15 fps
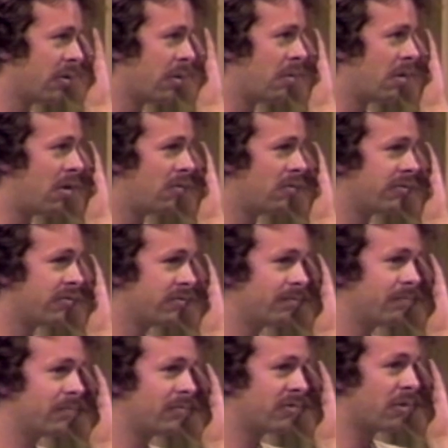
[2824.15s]

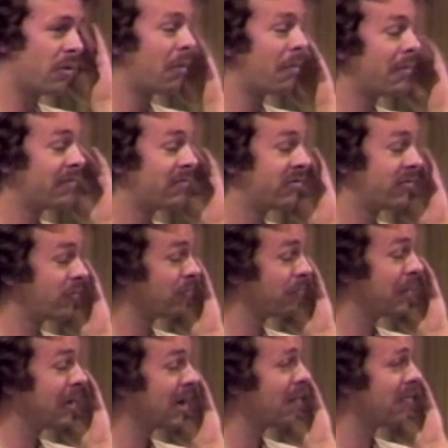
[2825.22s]
we'll
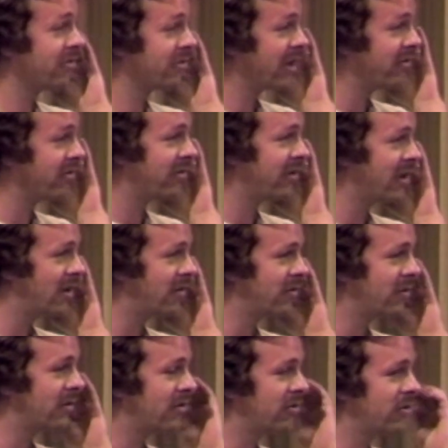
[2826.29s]
become sensitized to
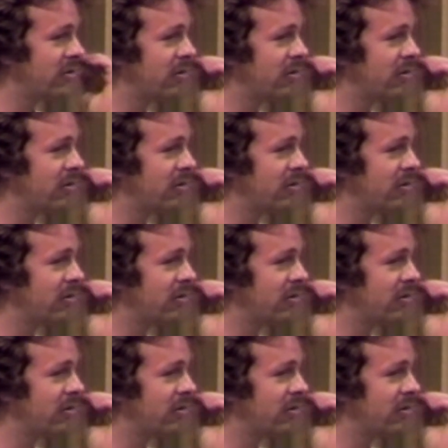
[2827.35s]
the issue.